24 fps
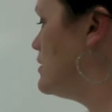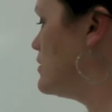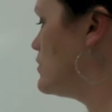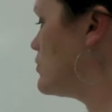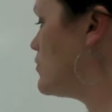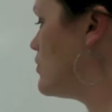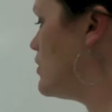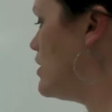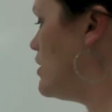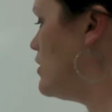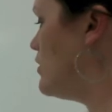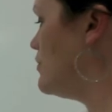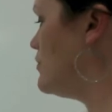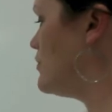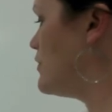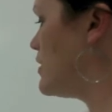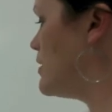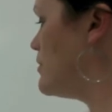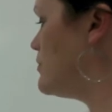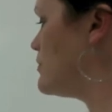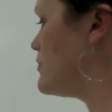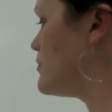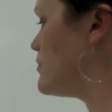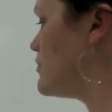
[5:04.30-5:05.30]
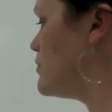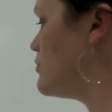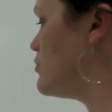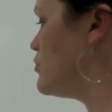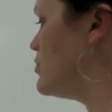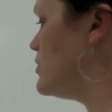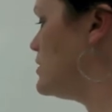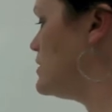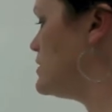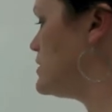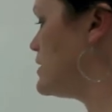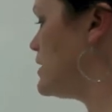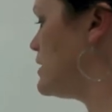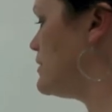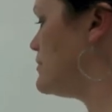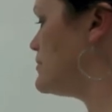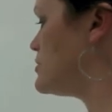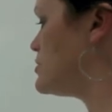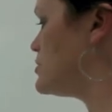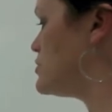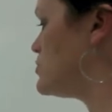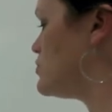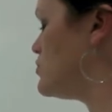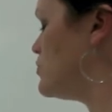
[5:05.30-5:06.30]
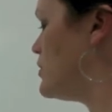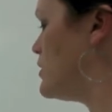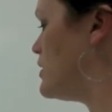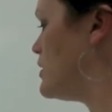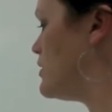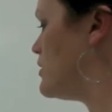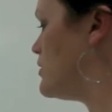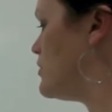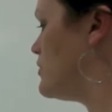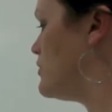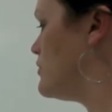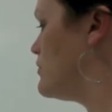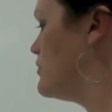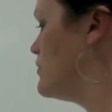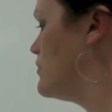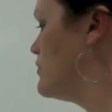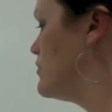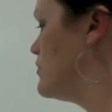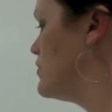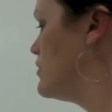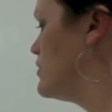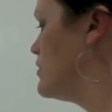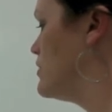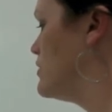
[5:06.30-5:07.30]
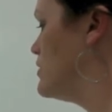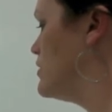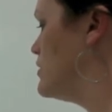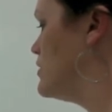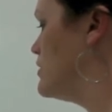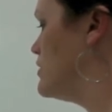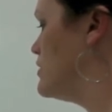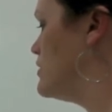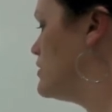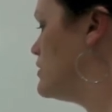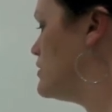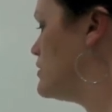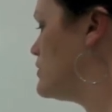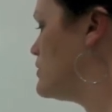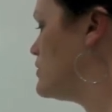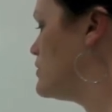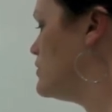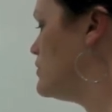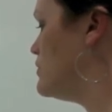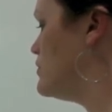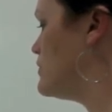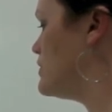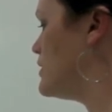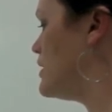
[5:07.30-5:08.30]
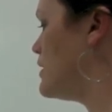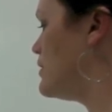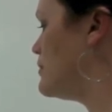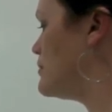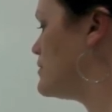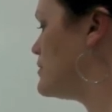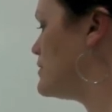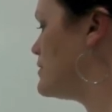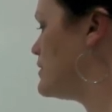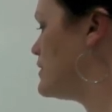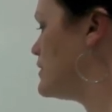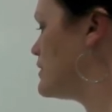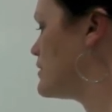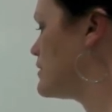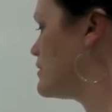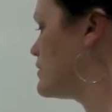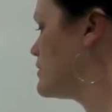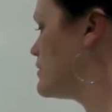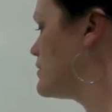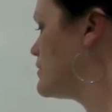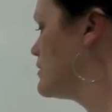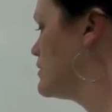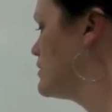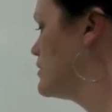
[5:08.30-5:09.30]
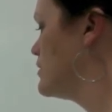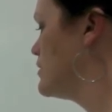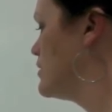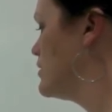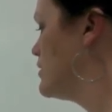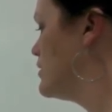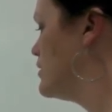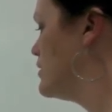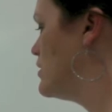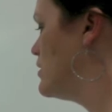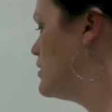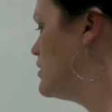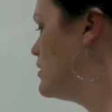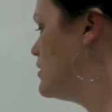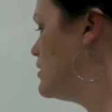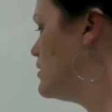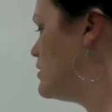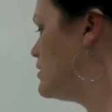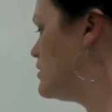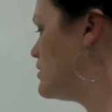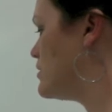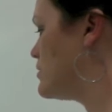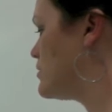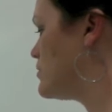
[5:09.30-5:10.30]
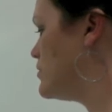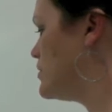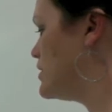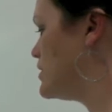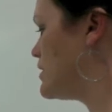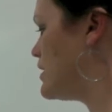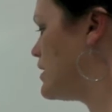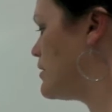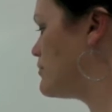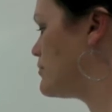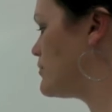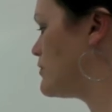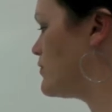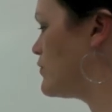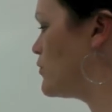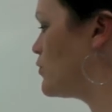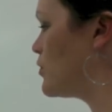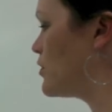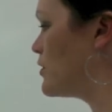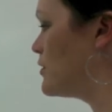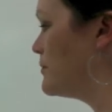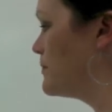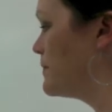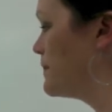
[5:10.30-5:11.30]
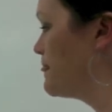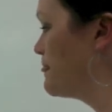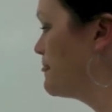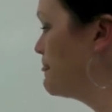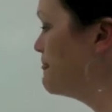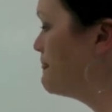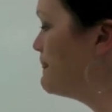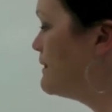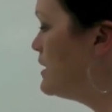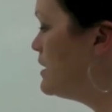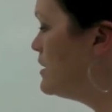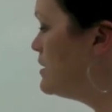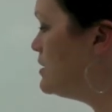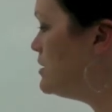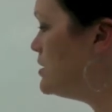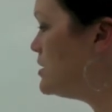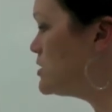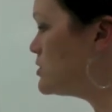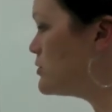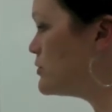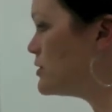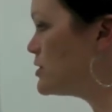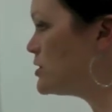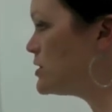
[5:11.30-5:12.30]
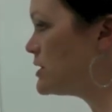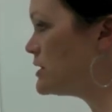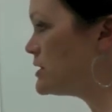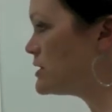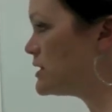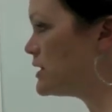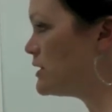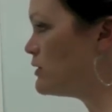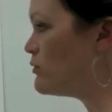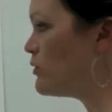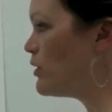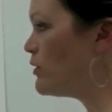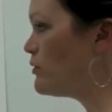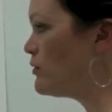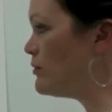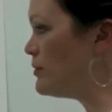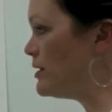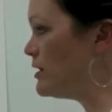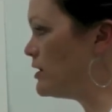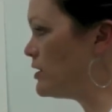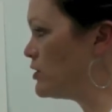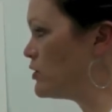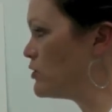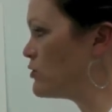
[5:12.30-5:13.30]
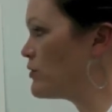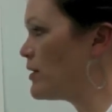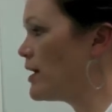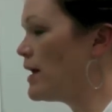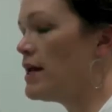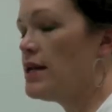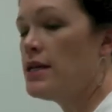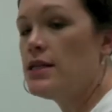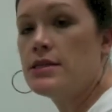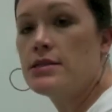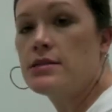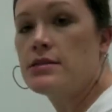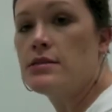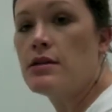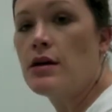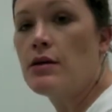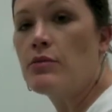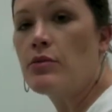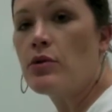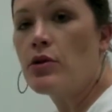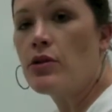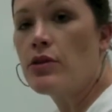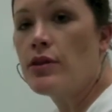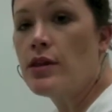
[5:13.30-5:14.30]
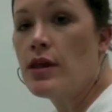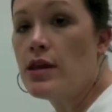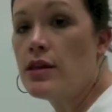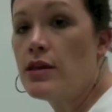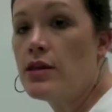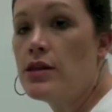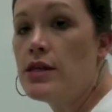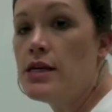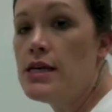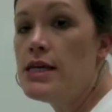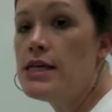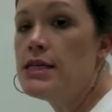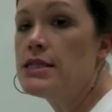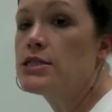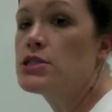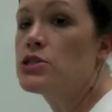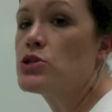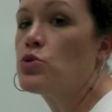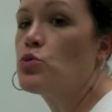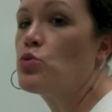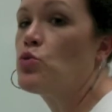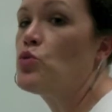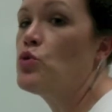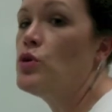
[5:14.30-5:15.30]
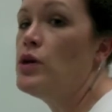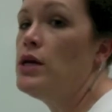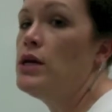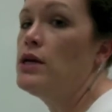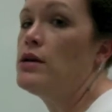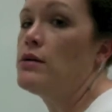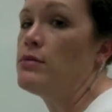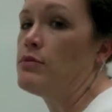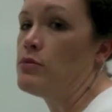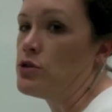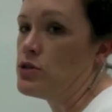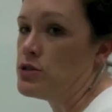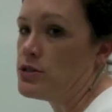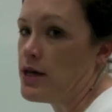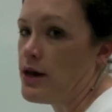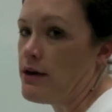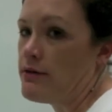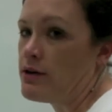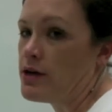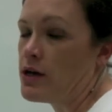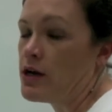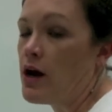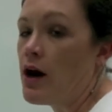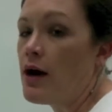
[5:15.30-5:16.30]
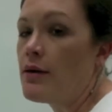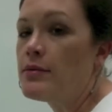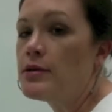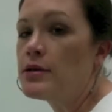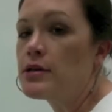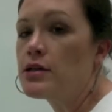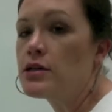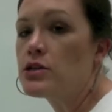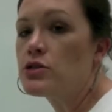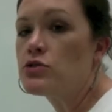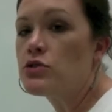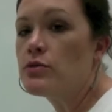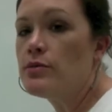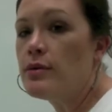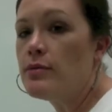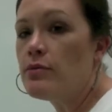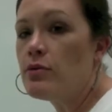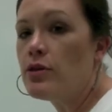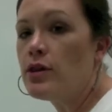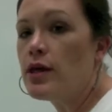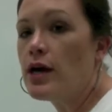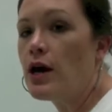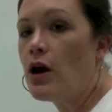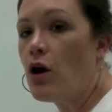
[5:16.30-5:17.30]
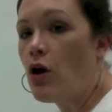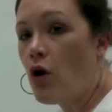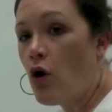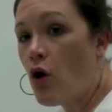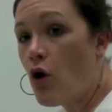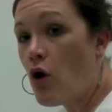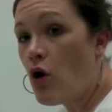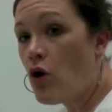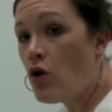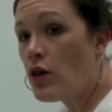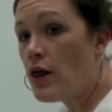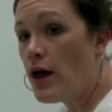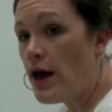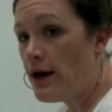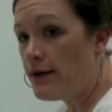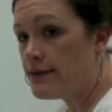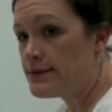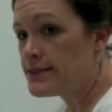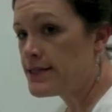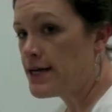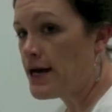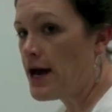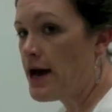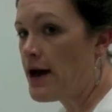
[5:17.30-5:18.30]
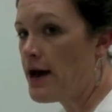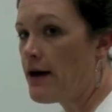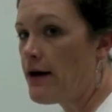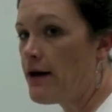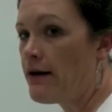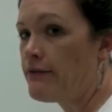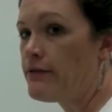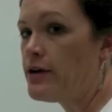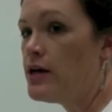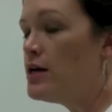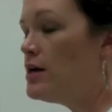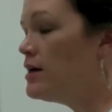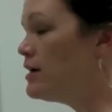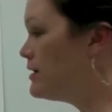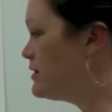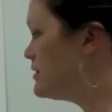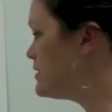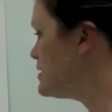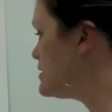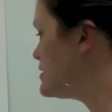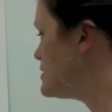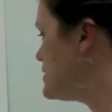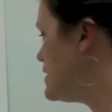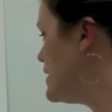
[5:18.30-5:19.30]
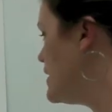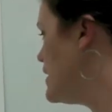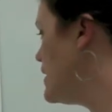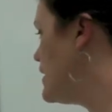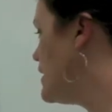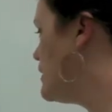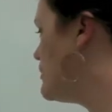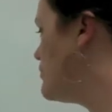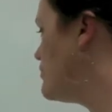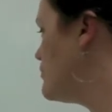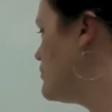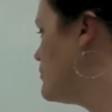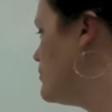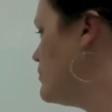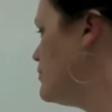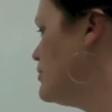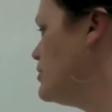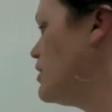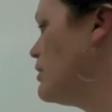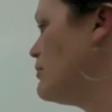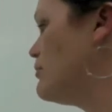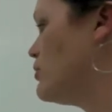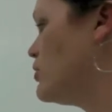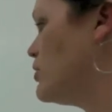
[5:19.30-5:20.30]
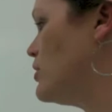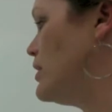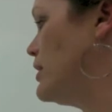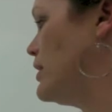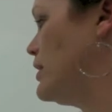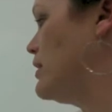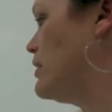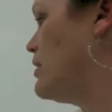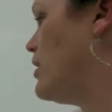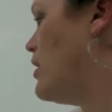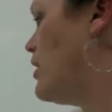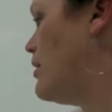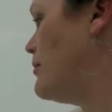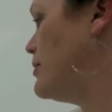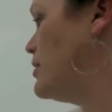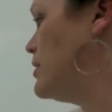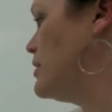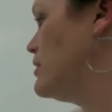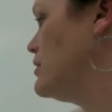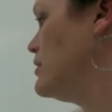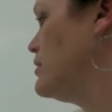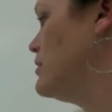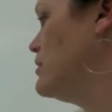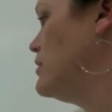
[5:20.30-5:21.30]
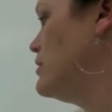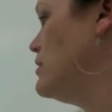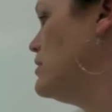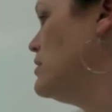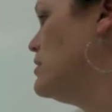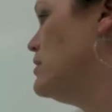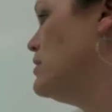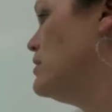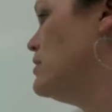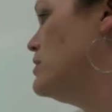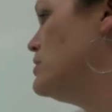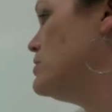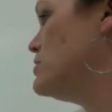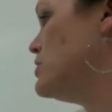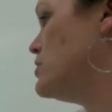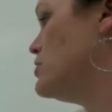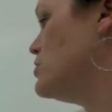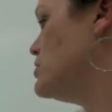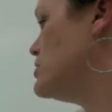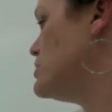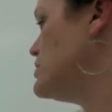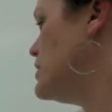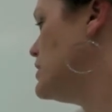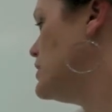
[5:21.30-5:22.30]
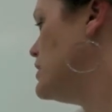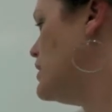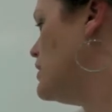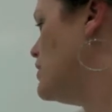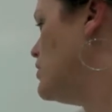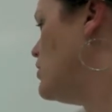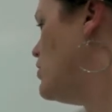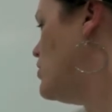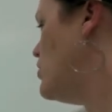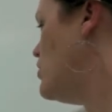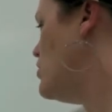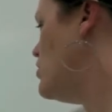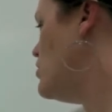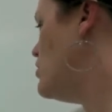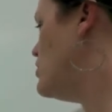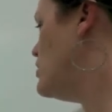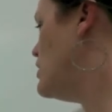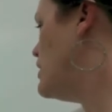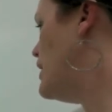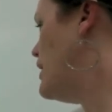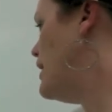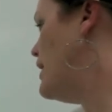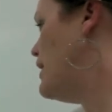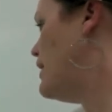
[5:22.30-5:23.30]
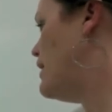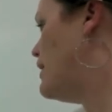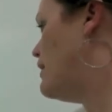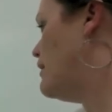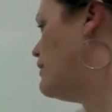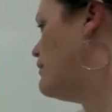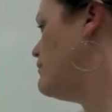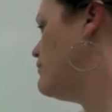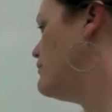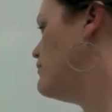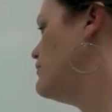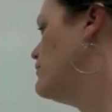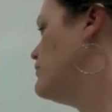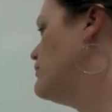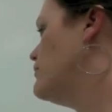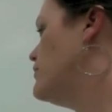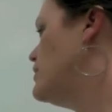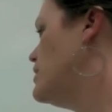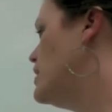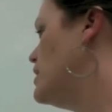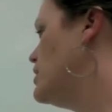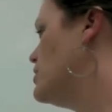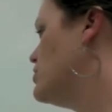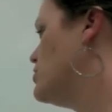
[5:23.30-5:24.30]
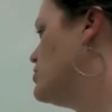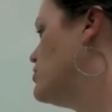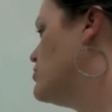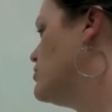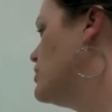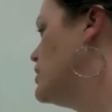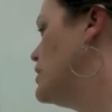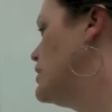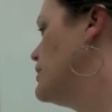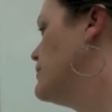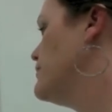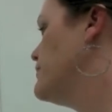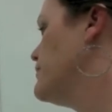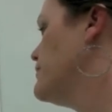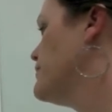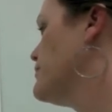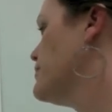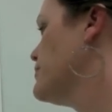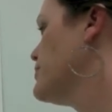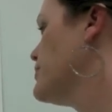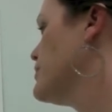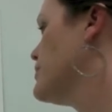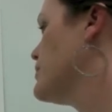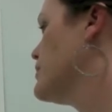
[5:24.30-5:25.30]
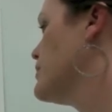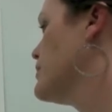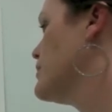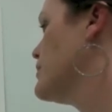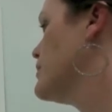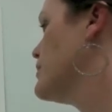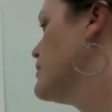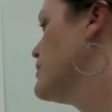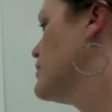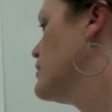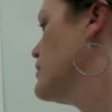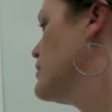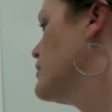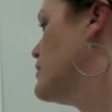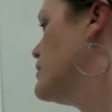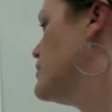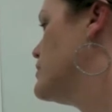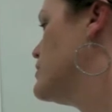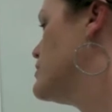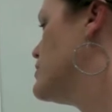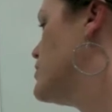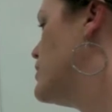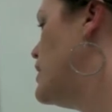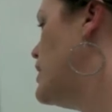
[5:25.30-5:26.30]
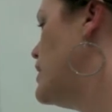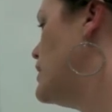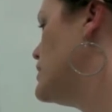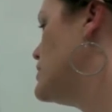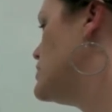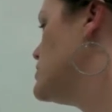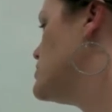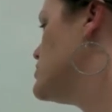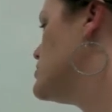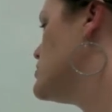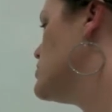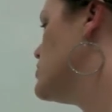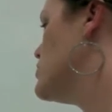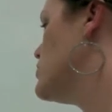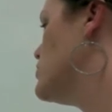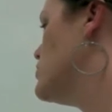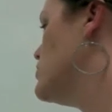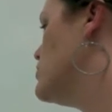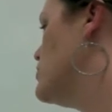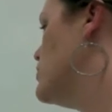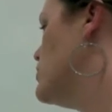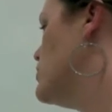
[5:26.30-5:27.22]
12 comes from 1 times 12, 2 times 6, 3 times 4. So we look and see what would be the greatest number that these three numbers have in common, because remember they all have to have the same number in common. So it looks like they all have a 3. So I can circle the